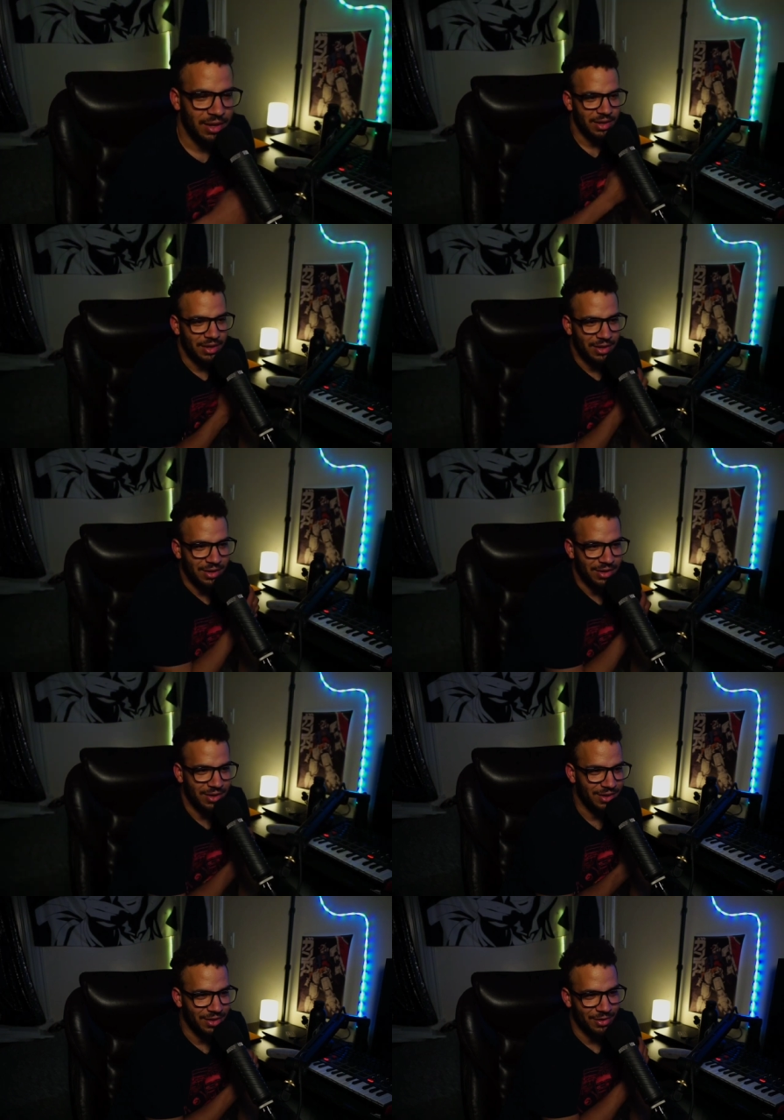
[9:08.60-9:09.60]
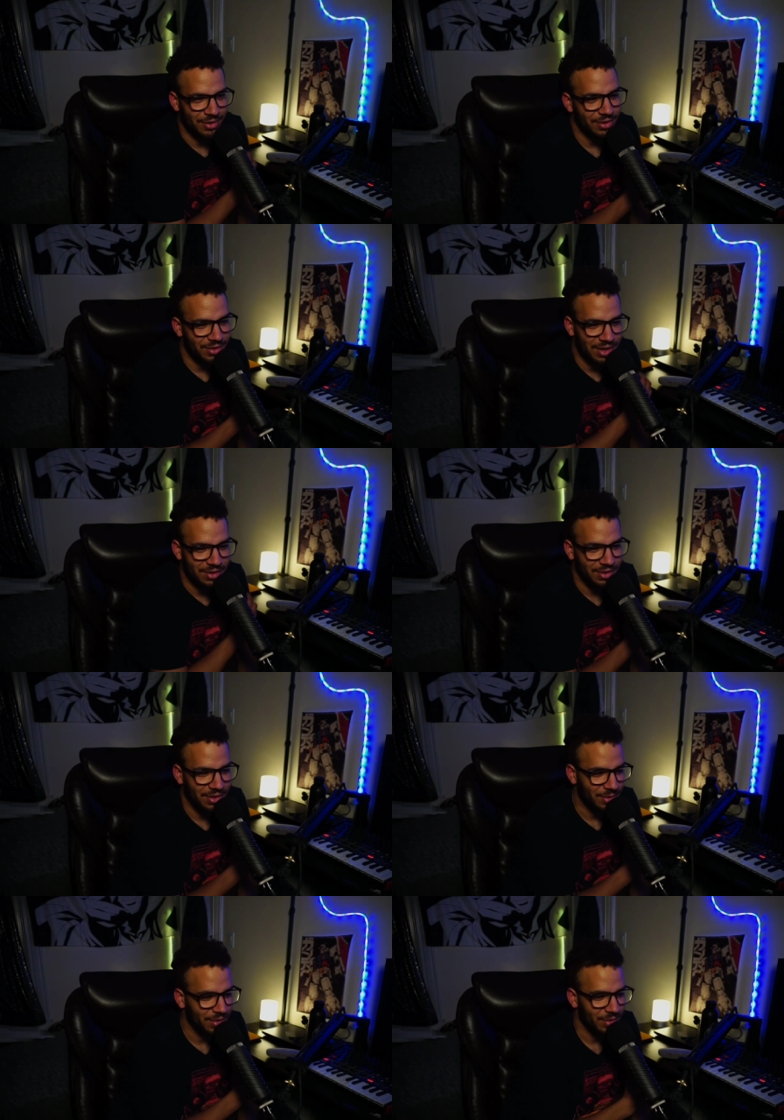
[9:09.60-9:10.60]
you're, you're down the
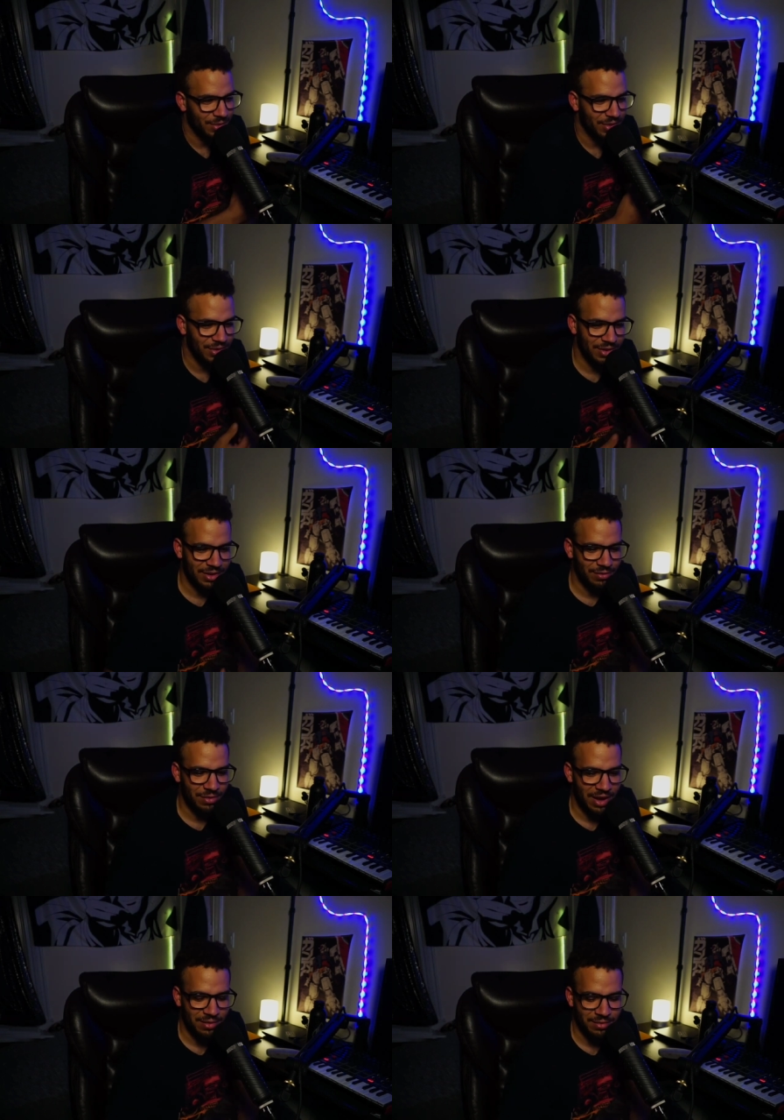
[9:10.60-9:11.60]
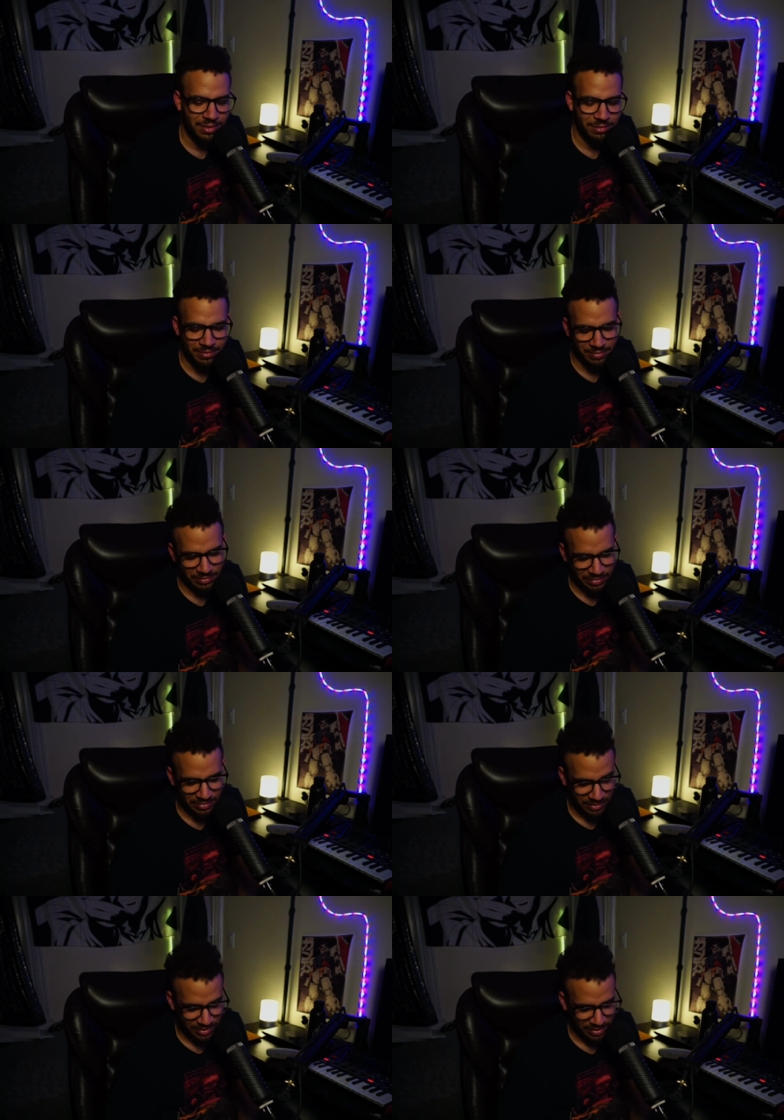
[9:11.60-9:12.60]
what? You get five of them,
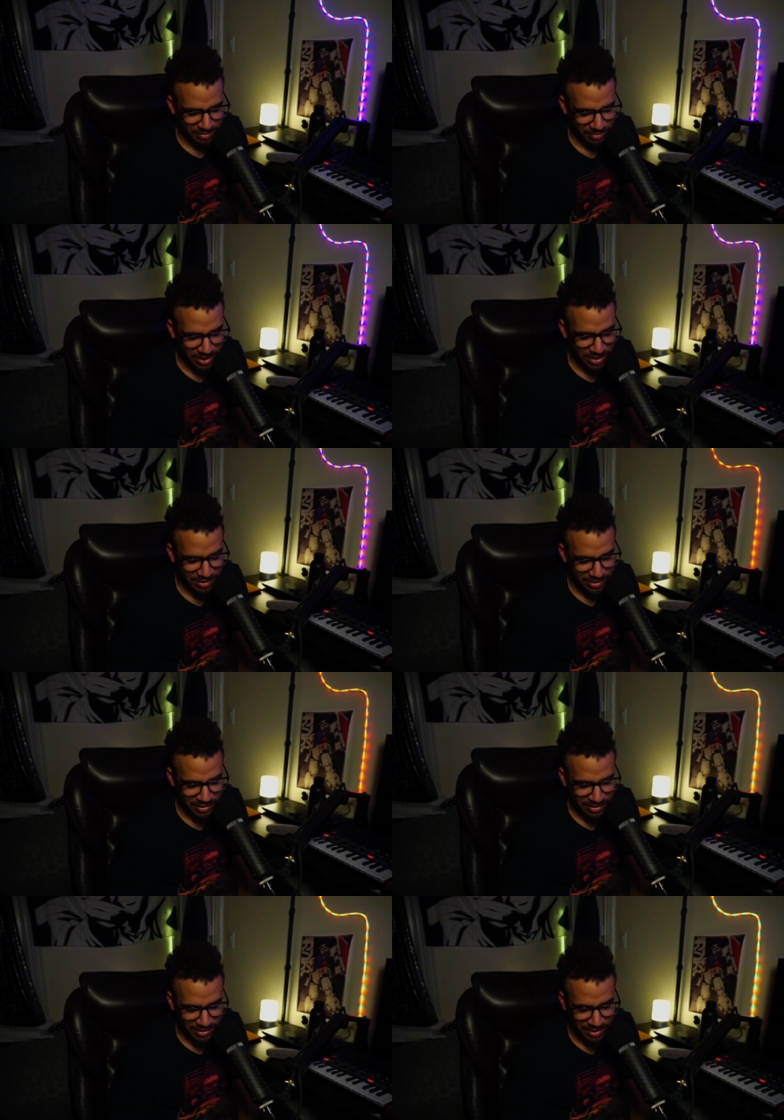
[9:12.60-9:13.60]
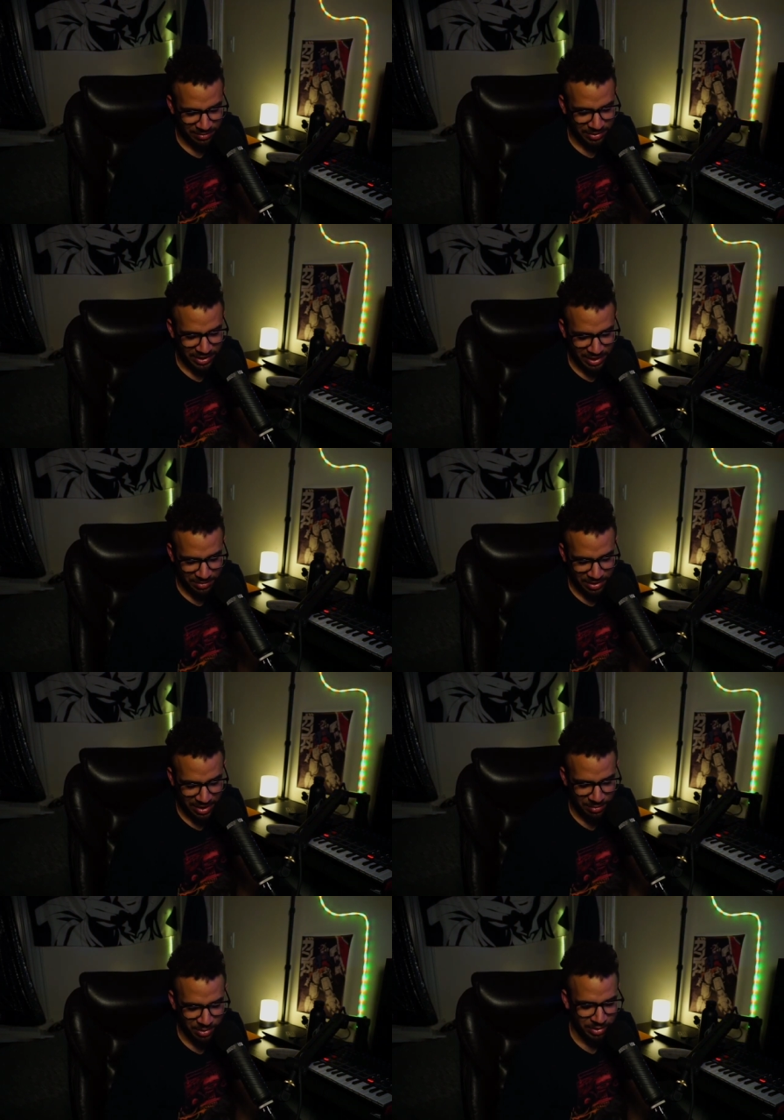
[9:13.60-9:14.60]
man. I'm really happy that
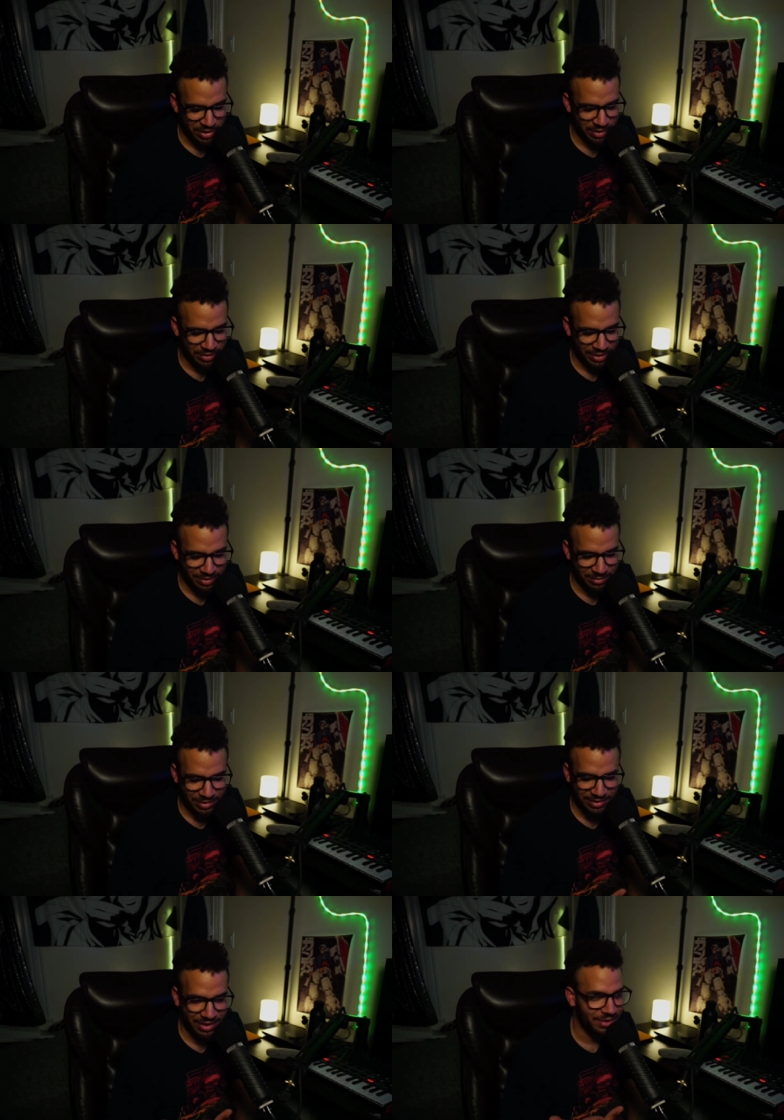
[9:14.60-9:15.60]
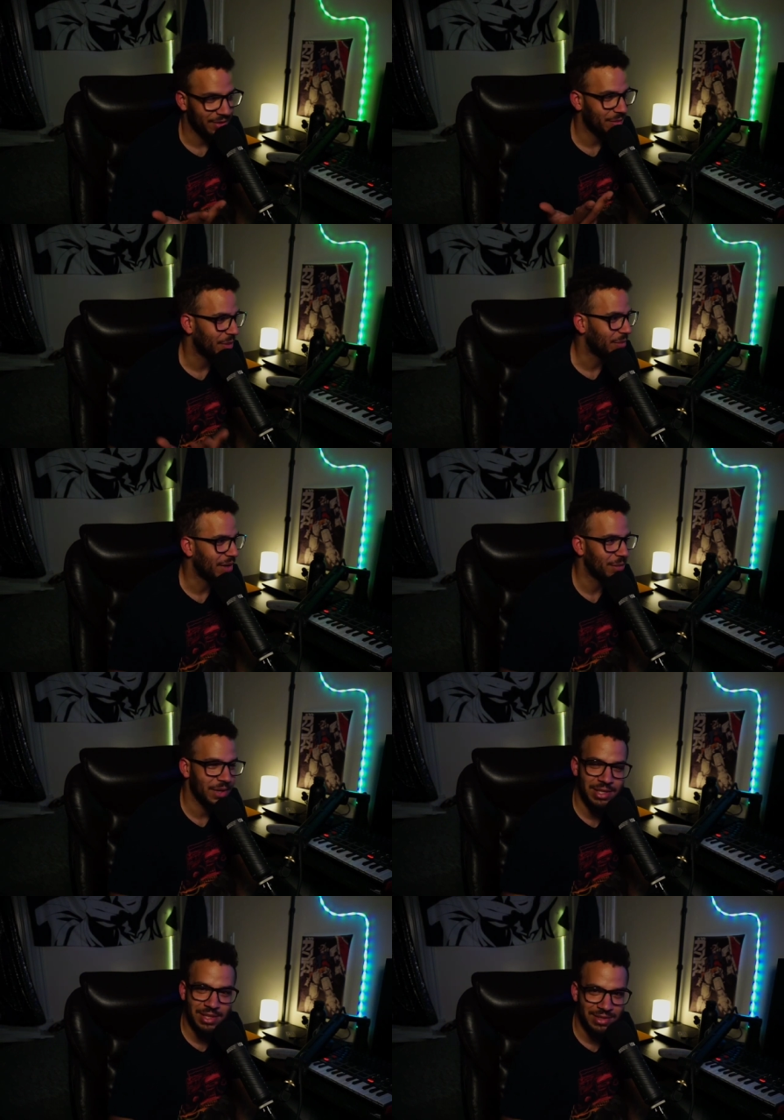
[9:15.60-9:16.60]
I'm a parent, right? Because I don't remember how many
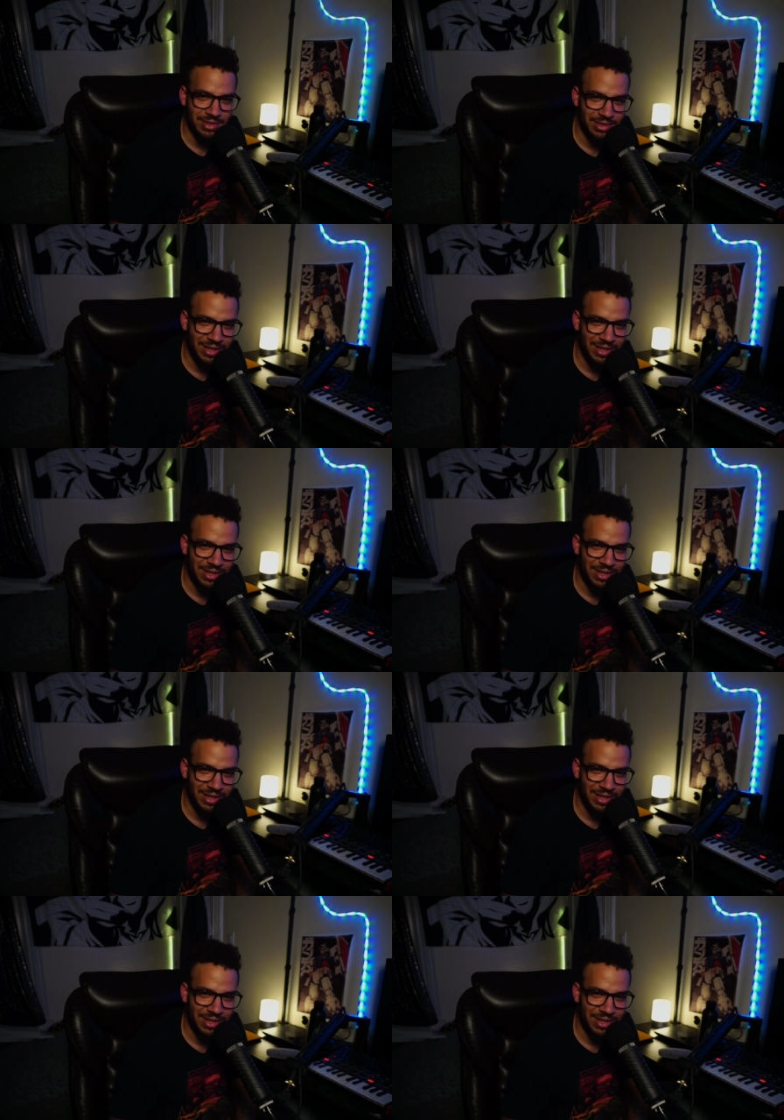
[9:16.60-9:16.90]
senses you